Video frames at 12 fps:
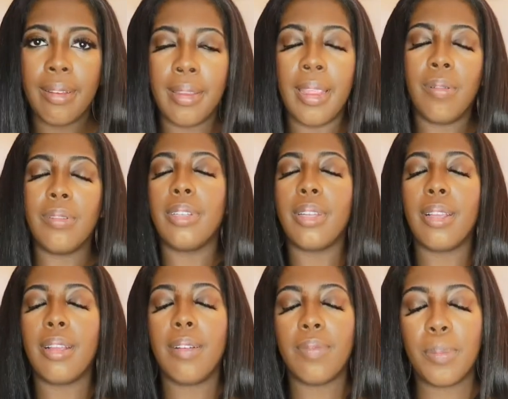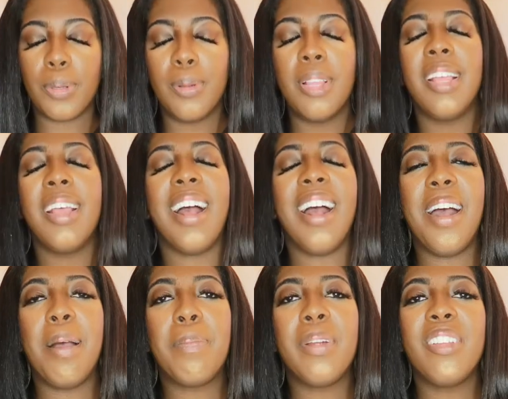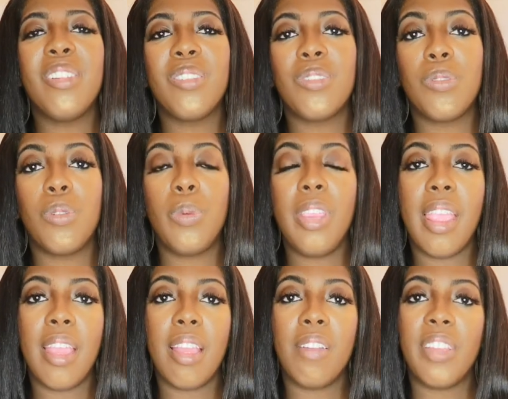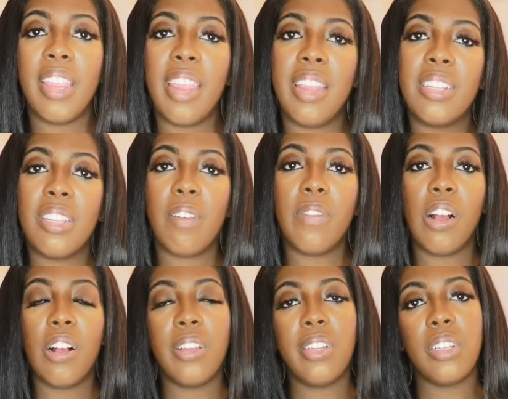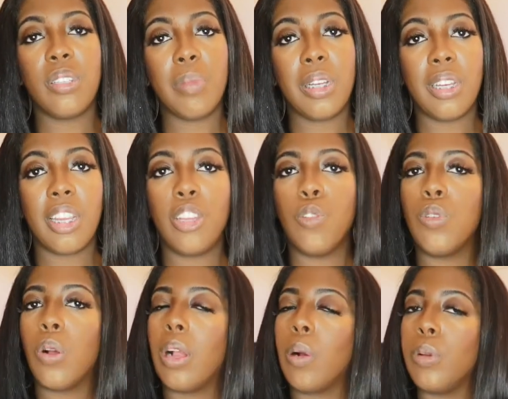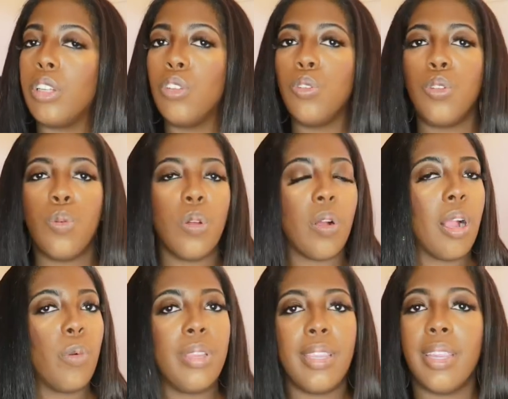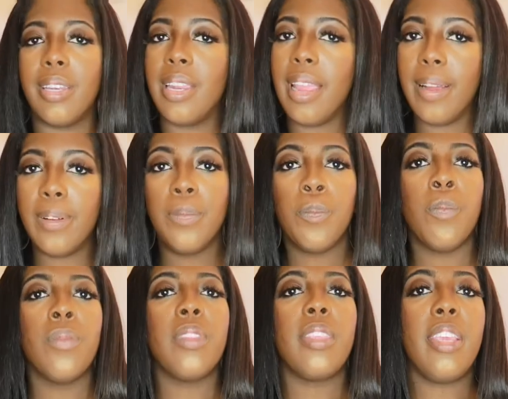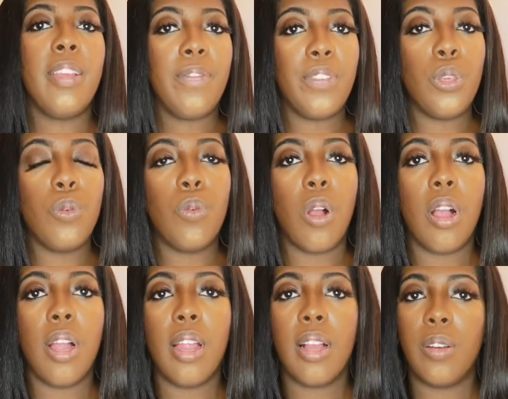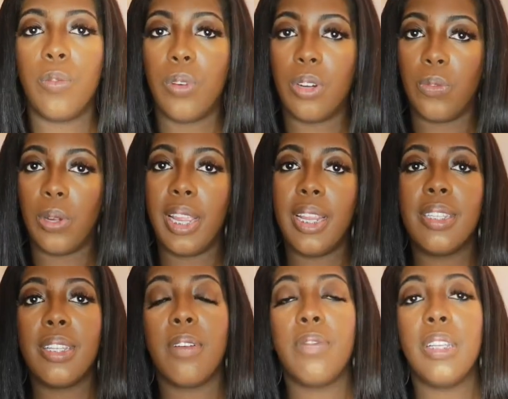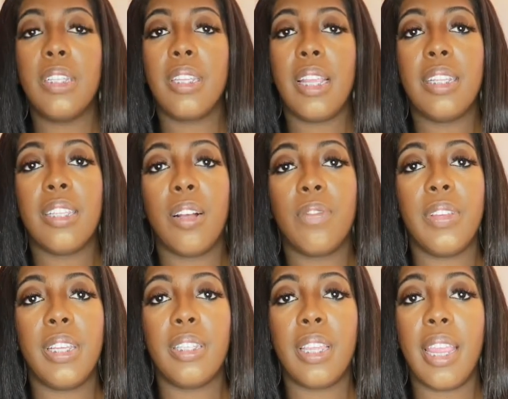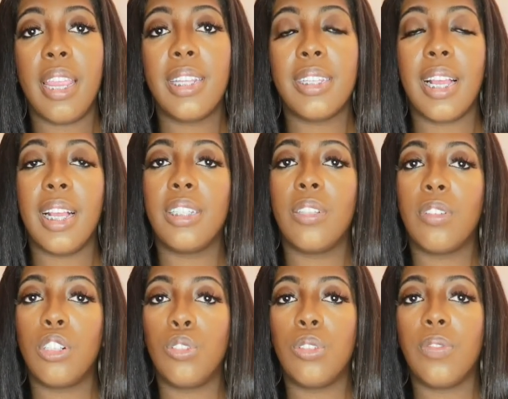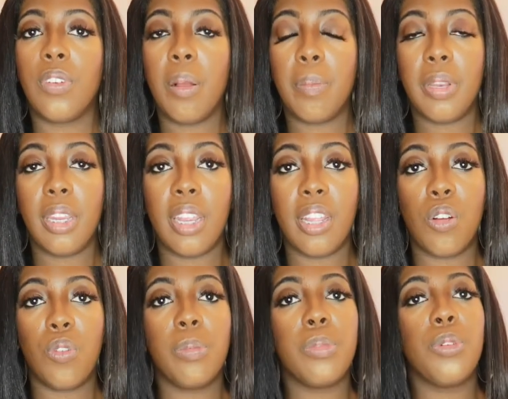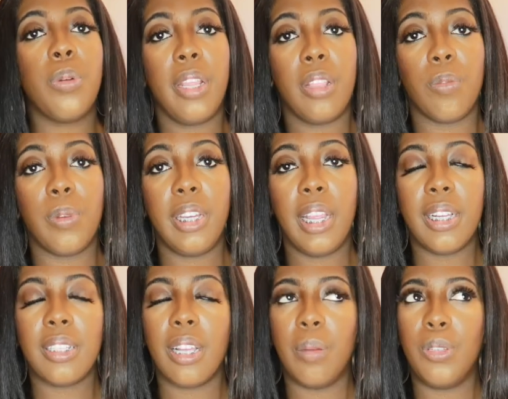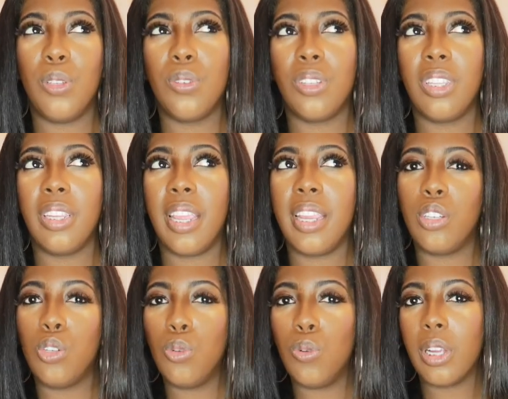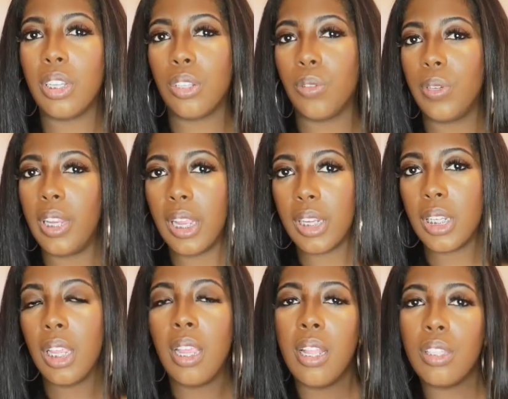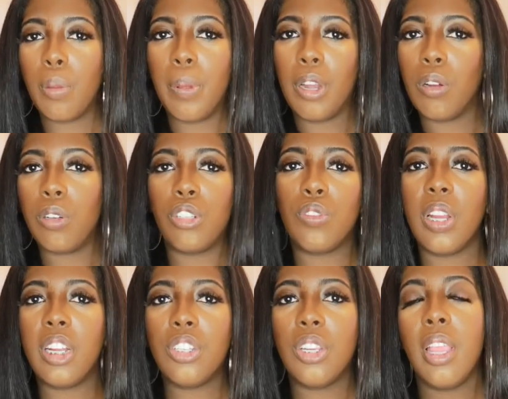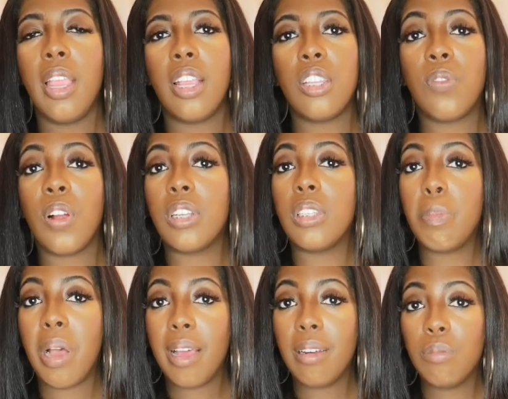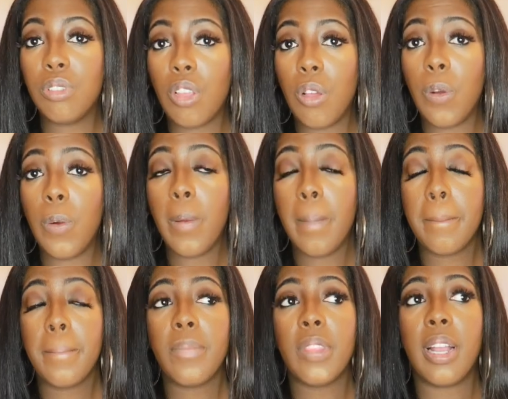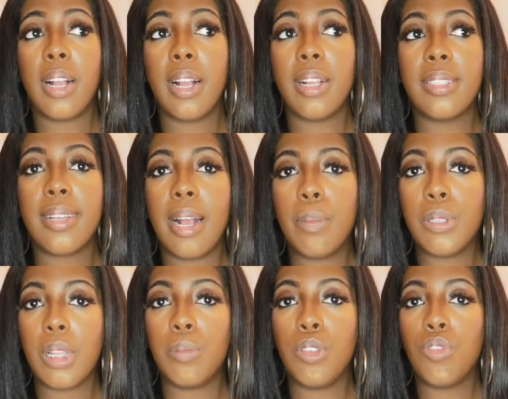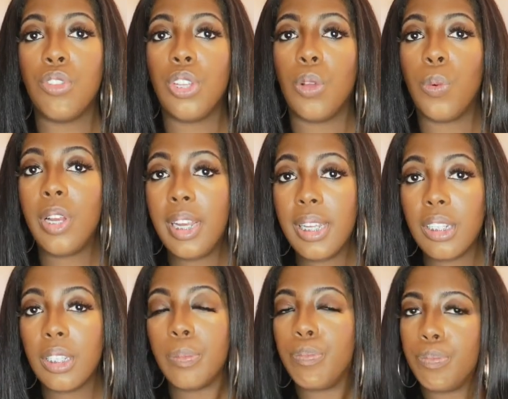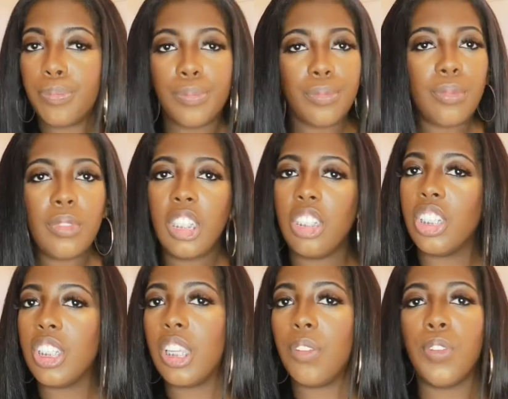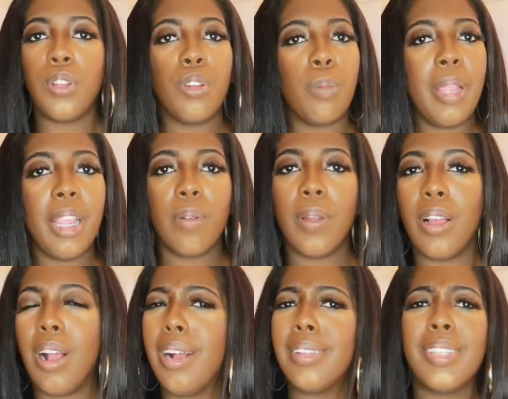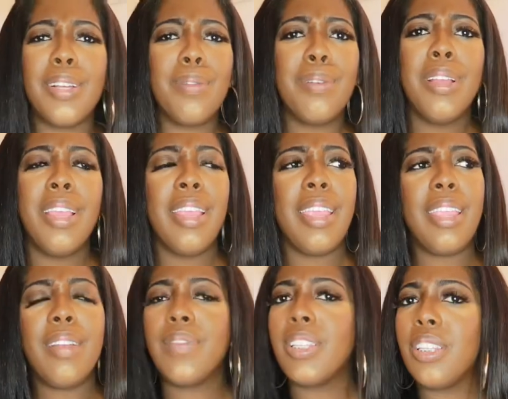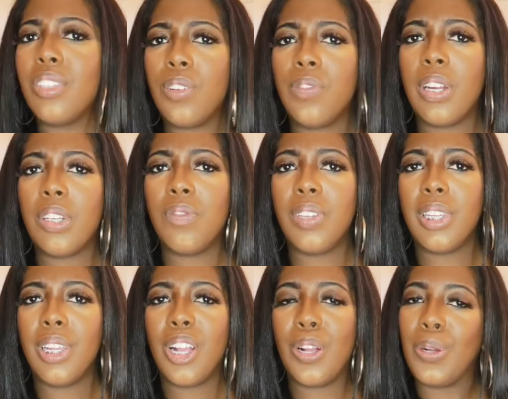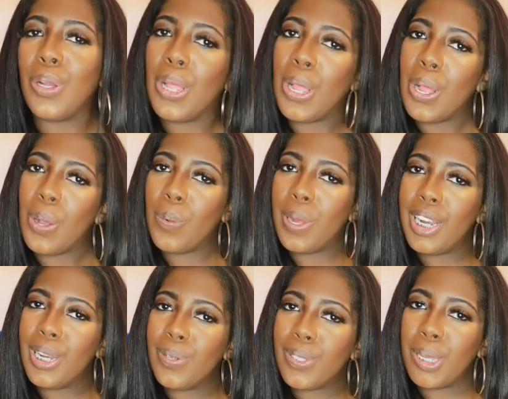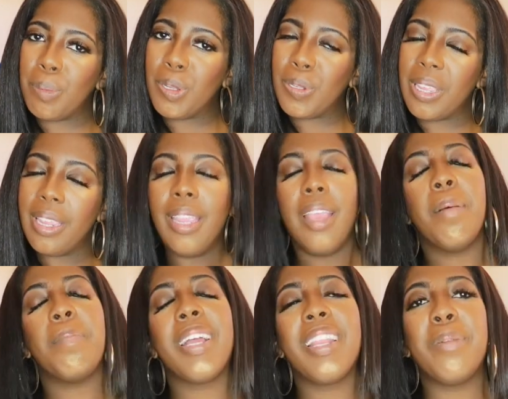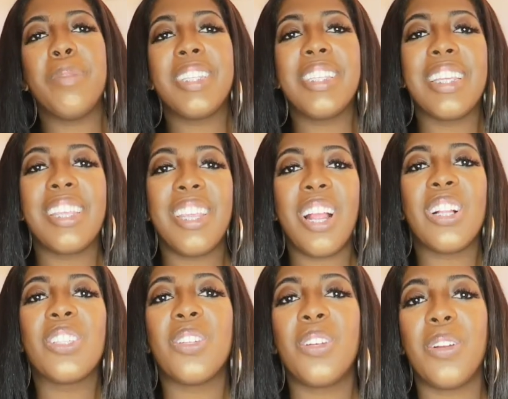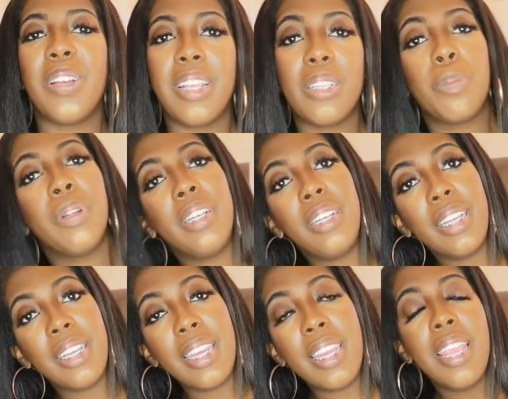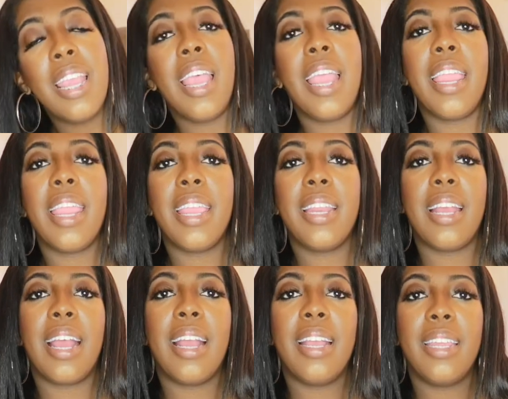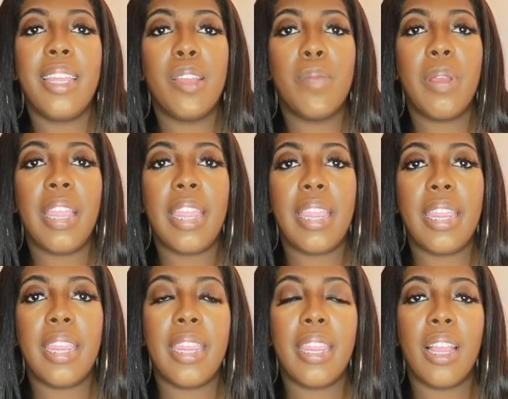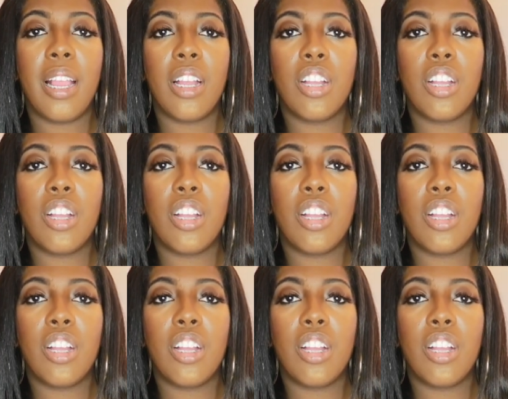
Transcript: okay i want you to get comfortable uh per usual we have a Asoph haul it is monday you know how we do you know how we get down if you are unaware of what Asoph is, Asoph is a size inclusive company. They go up to a 3X. I'm usually a 2X, 3X, depending on the stretch. As far as bottoms go, uh, tops, I'm usually a 1X. Just to give you a little background. Also, if this is your first video, what a dooski booski. My name is Nici, also known as Pretty Nici, and I am a